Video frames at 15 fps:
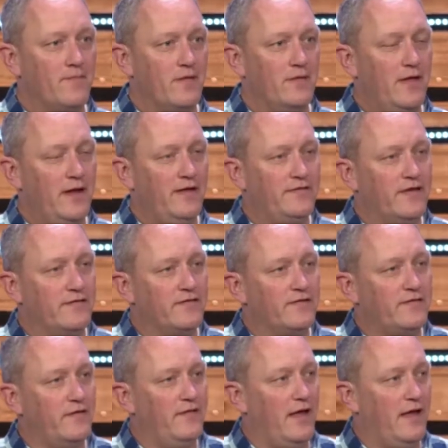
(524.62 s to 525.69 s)
That he says,
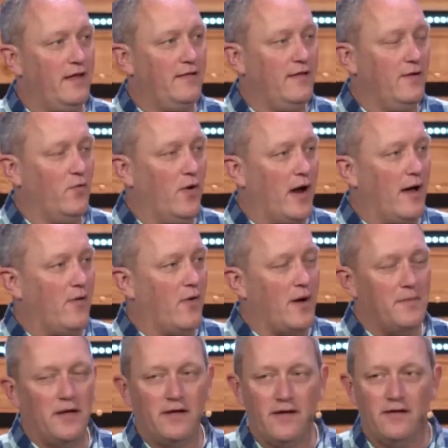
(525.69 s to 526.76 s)
listen, that what I'm